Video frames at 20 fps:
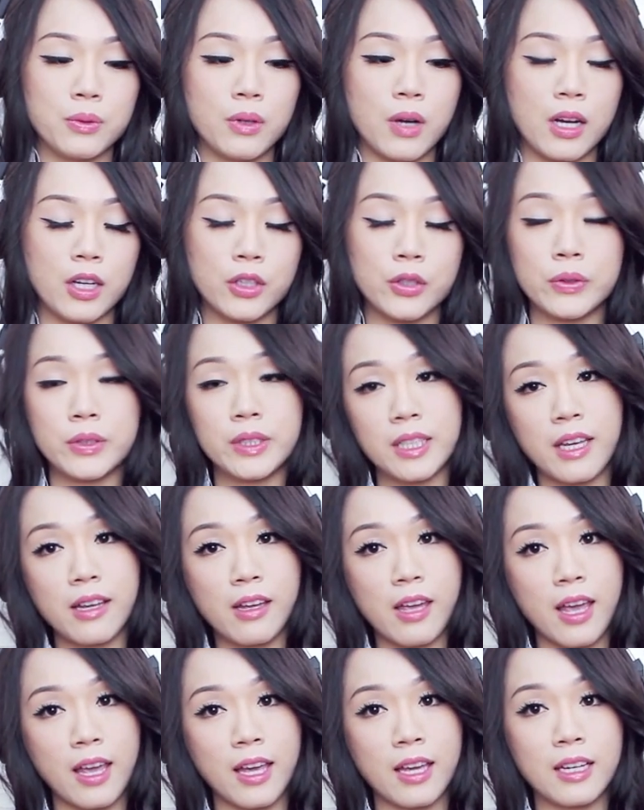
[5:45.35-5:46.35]

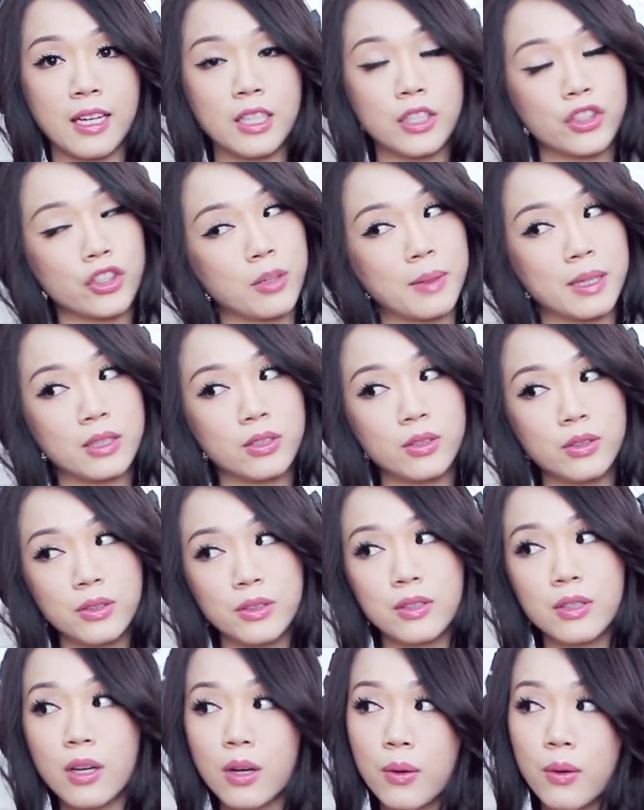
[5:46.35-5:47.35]
acoustic and instrumental,
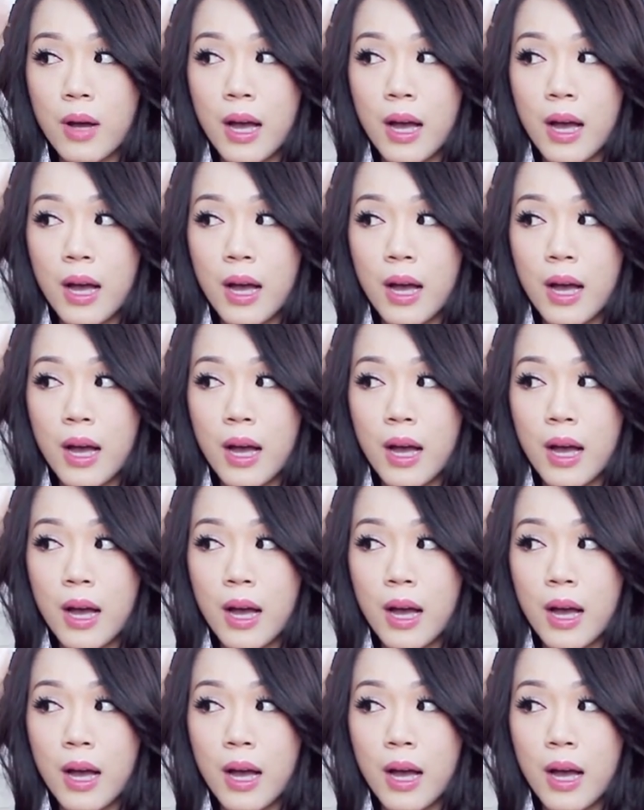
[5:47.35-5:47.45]
so